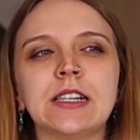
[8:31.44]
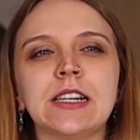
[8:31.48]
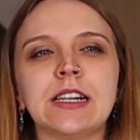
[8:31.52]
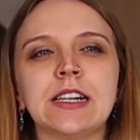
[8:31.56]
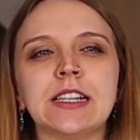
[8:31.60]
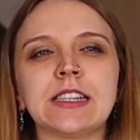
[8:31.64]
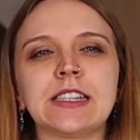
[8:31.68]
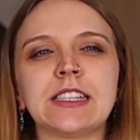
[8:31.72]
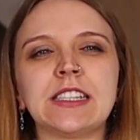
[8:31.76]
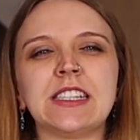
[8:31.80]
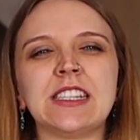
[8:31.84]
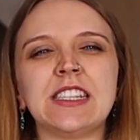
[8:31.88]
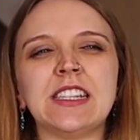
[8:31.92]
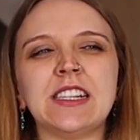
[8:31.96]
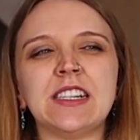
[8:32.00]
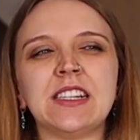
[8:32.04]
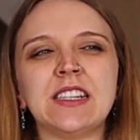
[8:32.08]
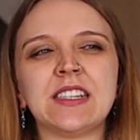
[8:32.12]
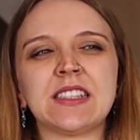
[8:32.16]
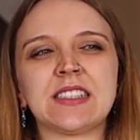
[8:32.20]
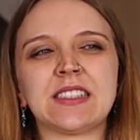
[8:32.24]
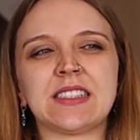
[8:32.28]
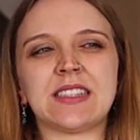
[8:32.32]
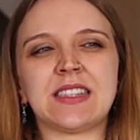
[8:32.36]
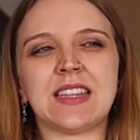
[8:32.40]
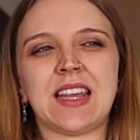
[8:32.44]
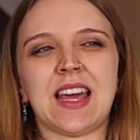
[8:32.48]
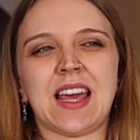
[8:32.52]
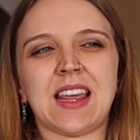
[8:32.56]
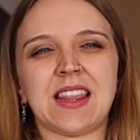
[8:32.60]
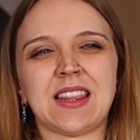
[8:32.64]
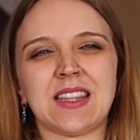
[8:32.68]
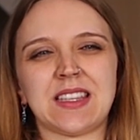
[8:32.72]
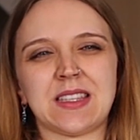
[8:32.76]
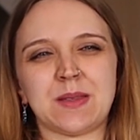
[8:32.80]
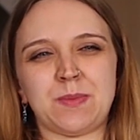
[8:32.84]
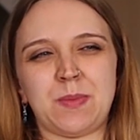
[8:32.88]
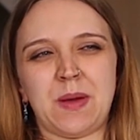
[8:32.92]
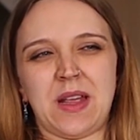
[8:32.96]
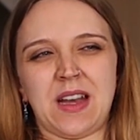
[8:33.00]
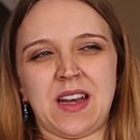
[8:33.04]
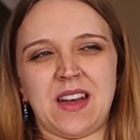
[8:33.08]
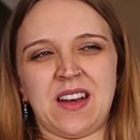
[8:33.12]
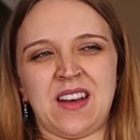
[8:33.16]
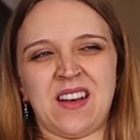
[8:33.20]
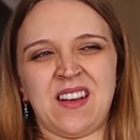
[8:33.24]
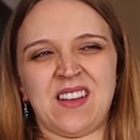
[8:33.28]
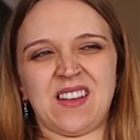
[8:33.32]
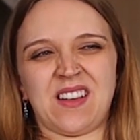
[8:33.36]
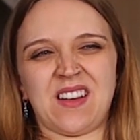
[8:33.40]
And the last thing that's
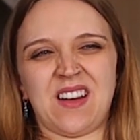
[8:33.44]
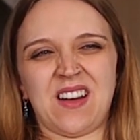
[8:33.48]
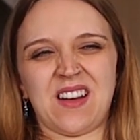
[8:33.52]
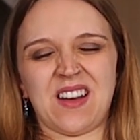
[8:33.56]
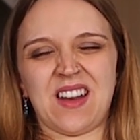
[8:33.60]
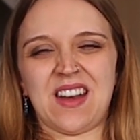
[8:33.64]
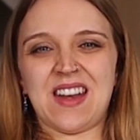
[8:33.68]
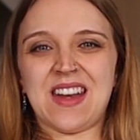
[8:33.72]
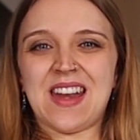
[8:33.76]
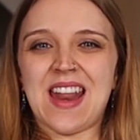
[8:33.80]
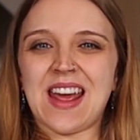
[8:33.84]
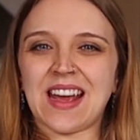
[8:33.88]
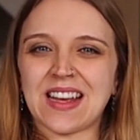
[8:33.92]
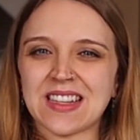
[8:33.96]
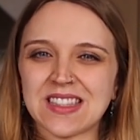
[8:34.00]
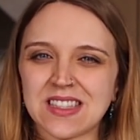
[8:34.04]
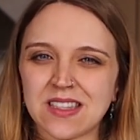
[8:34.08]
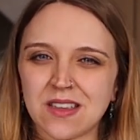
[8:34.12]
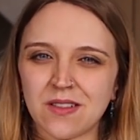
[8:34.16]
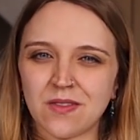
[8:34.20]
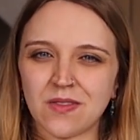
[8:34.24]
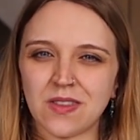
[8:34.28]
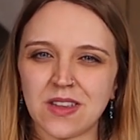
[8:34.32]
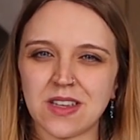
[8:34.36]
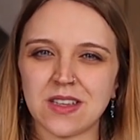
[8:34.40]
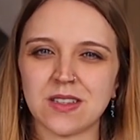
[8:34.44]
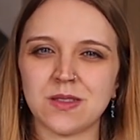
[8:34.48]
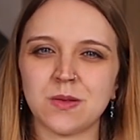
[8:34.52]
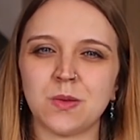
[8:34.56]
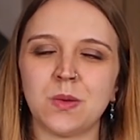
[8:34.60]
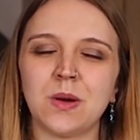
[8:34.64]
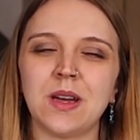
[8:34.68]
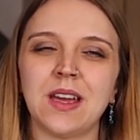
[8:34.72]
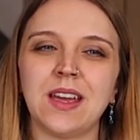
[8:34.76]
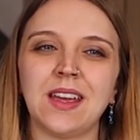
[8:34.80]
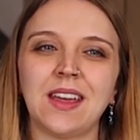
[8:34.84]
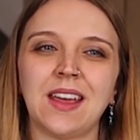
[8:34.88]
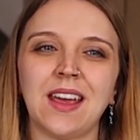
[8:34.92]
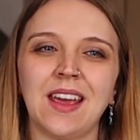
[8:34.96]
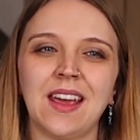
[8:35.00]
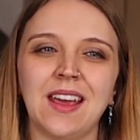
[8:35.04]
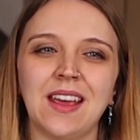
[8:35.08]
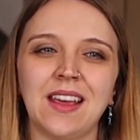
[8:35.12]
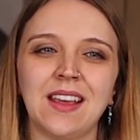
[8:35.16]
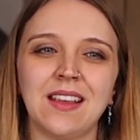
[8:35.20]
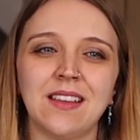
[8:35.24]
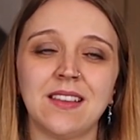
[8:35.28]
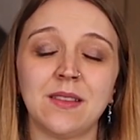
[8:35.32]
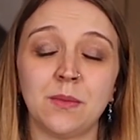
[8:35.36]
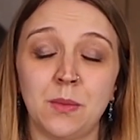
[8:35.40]
been kind of negative this week
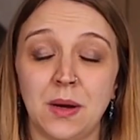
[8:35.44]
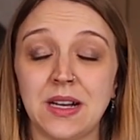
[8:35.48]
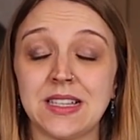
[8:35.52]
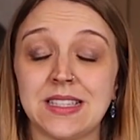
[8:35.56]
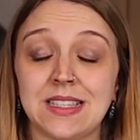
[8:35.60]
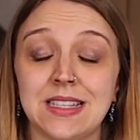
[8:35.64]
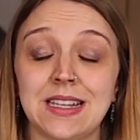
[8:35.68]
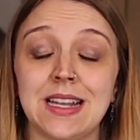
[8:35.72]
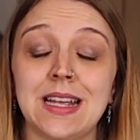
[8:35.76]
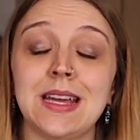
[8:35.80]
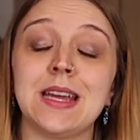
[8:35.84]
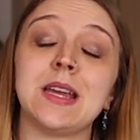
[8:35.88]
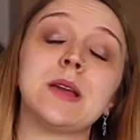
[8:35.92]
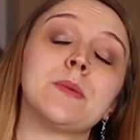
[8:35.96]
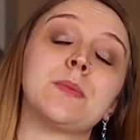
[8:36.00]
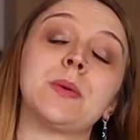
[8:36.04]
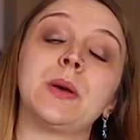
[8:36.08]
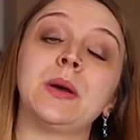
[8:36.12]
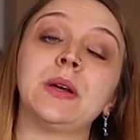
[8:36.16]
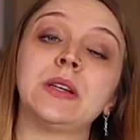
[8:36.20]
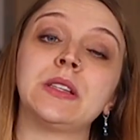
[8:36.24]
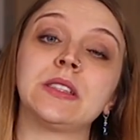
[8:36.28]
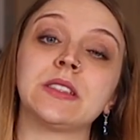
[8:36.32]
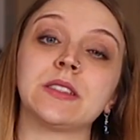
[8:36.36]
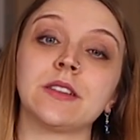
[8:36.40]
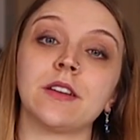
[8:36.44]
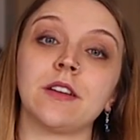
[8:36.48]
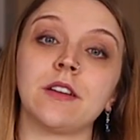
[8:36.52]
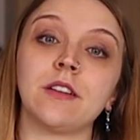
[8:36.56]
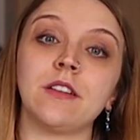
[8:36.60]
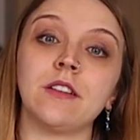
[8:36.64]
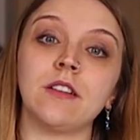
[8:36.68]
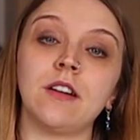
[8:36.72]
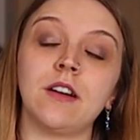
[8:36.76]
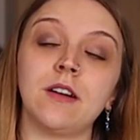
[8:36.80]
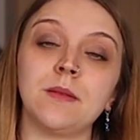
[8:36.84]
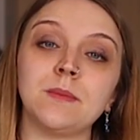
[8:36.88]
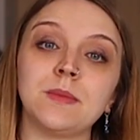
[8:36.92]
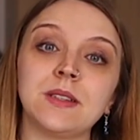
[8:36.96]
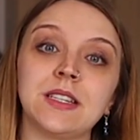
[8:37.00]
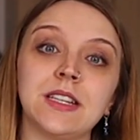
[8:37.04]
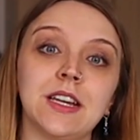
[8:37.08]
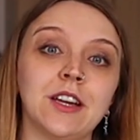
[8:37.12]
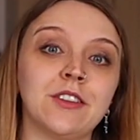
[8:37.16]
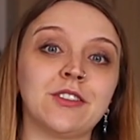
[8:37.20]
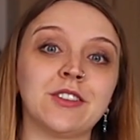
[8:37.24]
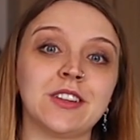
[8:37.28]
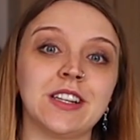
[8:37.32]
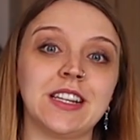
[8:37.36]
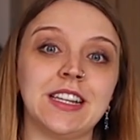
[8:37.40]
is my sleep. So I'm
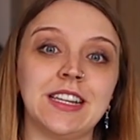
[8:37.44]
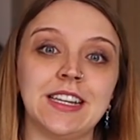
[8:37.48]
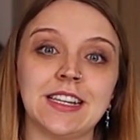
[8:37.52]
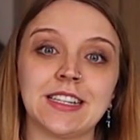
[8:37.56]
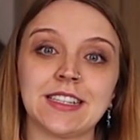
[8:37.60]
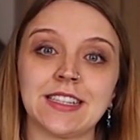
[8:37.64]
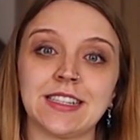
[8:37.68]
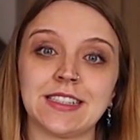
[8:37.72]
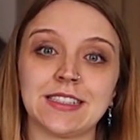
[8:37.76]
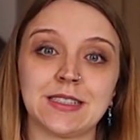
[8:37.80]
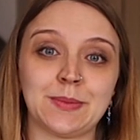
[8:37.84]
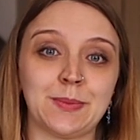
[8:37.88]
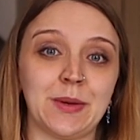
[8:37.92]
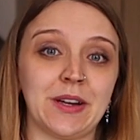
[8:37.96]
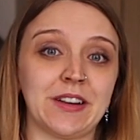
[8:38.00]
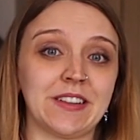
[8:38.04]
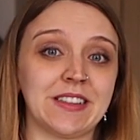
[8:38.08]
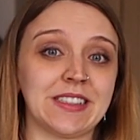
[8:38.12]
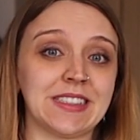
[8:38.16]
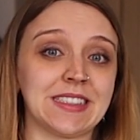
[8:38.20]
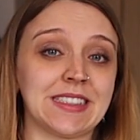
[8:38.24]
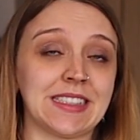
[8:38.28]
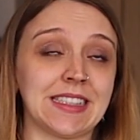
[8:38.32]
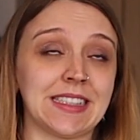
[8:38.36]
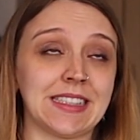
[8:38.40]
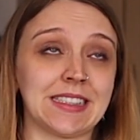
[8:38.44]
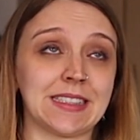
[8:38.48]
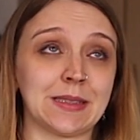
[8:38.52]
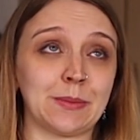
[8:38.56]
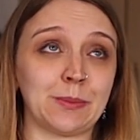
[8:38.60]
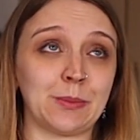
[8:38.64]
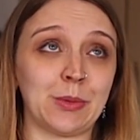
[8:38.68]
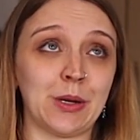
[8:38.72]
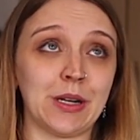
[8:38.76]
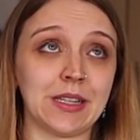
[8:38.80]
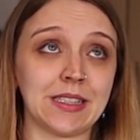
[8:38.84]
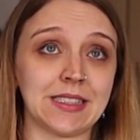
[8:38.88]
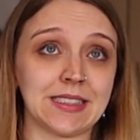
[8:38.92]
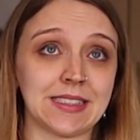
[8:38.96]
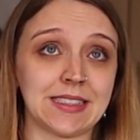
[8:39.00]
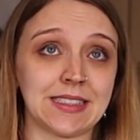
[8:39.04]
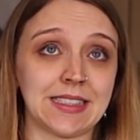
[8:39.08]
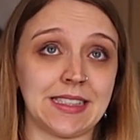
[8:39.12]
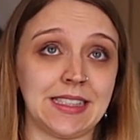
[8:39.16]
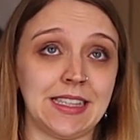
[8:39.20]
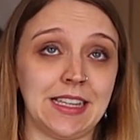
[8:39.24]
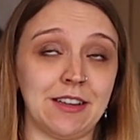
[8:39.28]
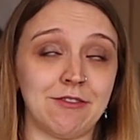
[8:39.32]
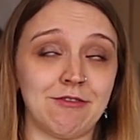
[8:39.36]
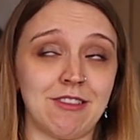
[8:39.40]
definitely experiencing some
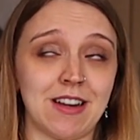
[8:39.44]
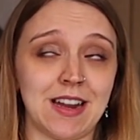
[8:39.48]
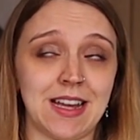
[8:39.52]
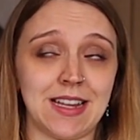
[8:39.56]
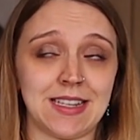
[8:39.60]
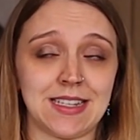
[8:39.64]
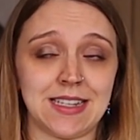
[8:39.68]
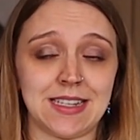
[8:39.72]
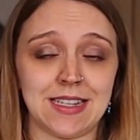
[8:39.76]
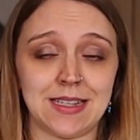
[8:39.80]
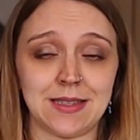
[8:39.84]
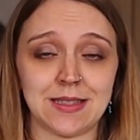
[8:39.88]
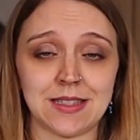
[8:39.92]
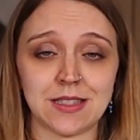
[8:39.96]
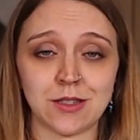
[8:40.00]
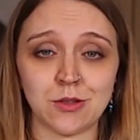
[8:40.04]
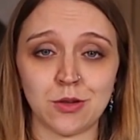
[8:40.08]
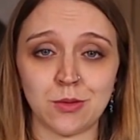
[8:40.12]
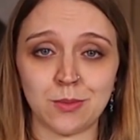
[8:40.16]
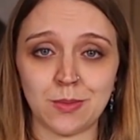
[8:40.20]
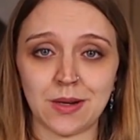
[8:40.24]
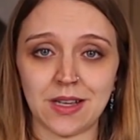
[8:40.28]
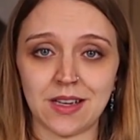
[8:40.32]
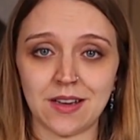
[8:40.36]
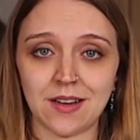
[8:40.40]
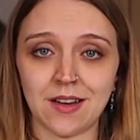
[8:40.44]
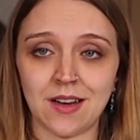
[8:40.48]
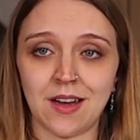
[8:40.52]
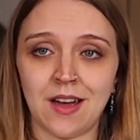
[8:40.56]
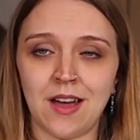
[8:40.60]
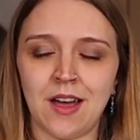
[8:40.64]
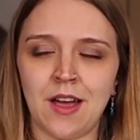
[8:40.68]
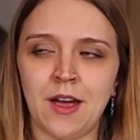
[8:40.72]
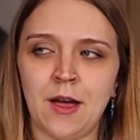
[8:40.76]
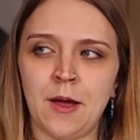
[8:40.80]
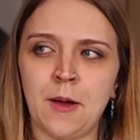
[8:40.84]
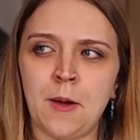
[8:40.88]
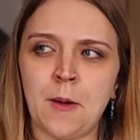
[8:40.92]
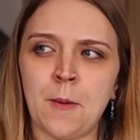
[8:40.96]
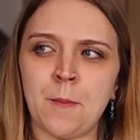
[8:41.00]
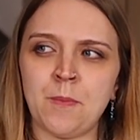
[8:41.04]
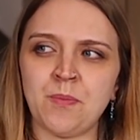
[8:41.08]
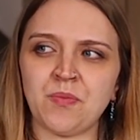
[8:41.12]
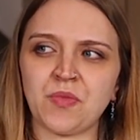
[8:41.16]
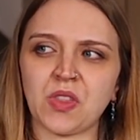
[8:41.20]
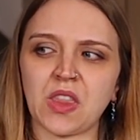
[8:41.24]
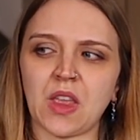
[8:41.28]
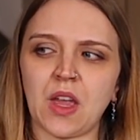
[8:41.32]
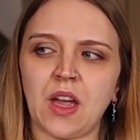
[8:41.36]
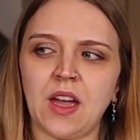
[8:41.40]
pregnancy related insomnia.
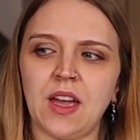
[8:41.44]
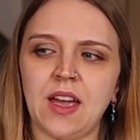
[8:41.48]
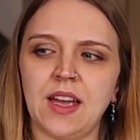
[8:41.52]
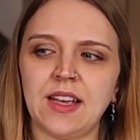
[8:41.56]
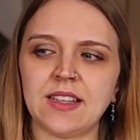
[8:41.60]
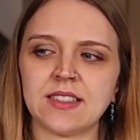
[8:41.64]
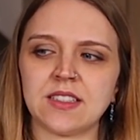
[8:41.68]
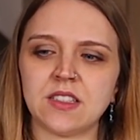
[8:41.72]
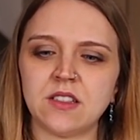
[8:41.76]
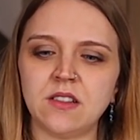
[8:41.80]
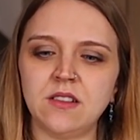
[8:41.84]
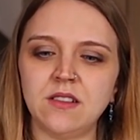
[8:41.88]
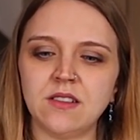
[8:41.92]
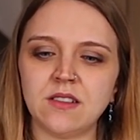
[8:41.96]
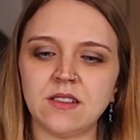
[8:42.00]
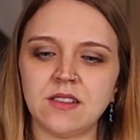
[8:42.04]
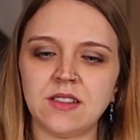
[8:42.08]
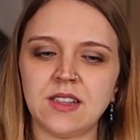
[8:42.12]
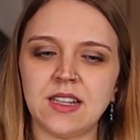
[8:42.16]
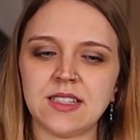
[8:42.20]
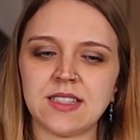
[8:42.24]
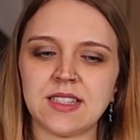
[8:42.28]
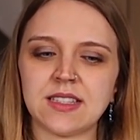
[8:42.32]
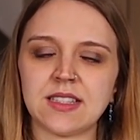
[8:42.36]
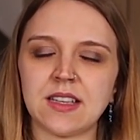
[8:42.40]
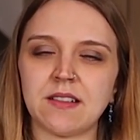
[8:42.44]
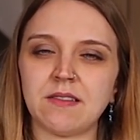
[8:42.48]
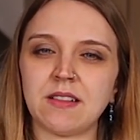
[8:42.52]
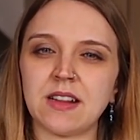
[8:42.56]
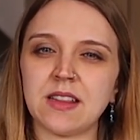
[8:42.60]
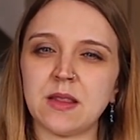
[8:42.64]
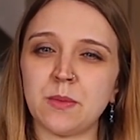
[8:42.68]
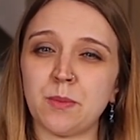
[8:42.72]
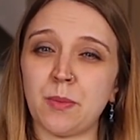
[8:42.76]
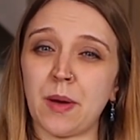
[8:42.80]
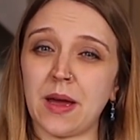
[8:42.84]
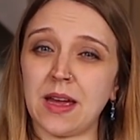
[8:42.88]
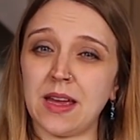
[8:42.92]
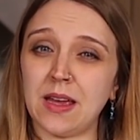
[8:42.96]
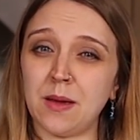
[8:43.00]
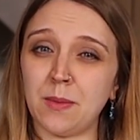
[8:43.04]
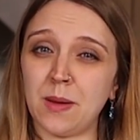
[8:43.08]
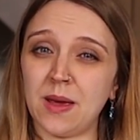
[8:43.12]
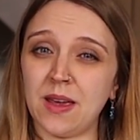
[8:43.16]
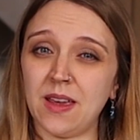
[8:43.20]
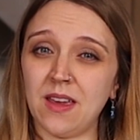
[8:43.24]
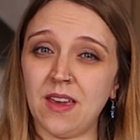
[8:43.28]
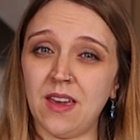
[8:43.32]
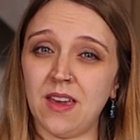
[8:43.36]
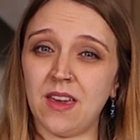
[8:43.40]
It's not necessarily the
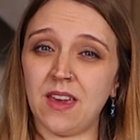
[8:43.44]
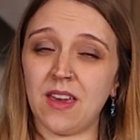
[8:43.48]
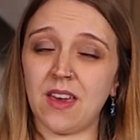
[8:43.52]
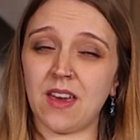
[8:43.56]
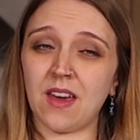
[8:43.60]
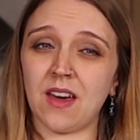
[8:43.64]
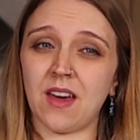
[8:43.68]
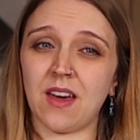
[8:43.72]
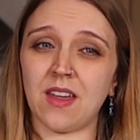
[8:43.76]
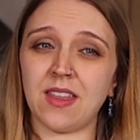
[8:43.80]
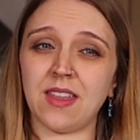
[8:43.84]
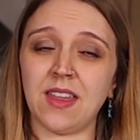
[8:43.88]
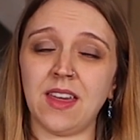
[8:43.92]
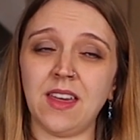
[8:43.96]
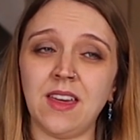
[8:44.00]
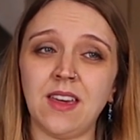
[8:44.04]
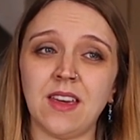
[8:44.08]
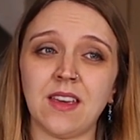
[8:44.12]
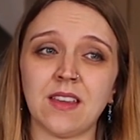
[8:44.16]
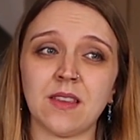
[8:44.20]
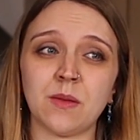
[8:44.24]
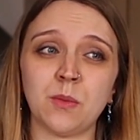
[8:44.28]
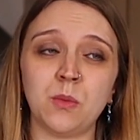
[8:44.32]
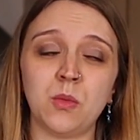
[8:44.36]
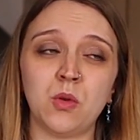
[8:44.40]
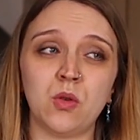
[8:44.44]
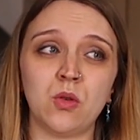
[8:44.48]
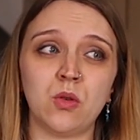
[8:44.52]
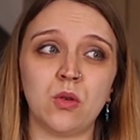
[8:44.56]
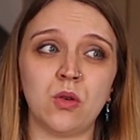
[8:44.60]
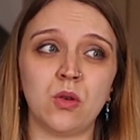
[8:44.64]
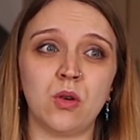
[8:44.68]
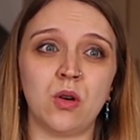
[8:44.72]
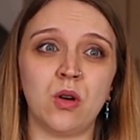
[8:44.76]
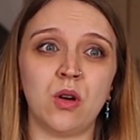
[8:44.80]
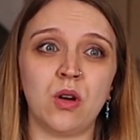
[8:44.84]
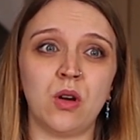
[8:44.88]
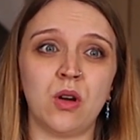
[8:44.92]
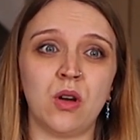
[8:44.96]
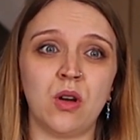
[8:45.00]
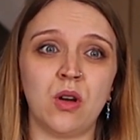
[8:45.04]
baby, I think it's more